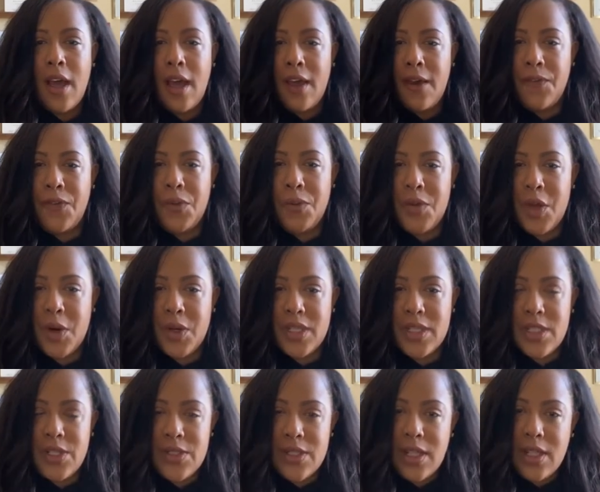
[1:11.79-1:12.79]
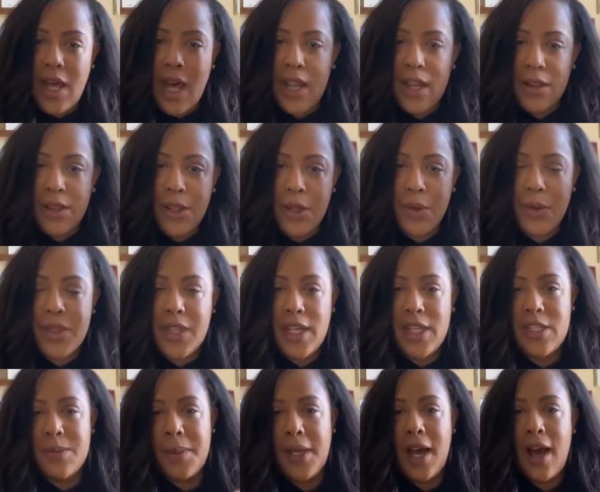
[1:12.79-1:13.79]
If you notice, there's a lot of little
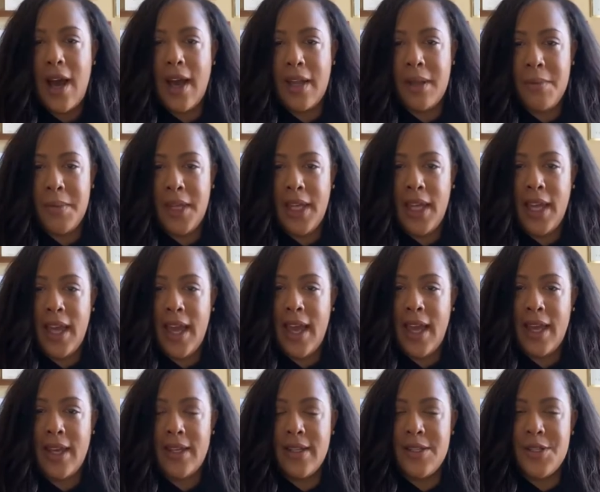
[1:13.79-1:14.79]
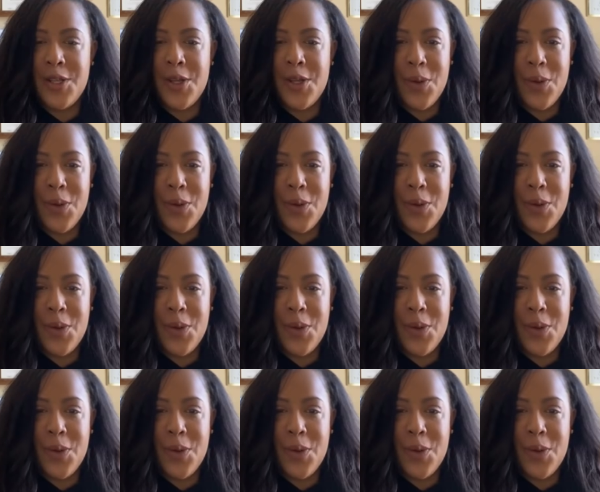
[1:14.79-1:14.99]
things behind me, and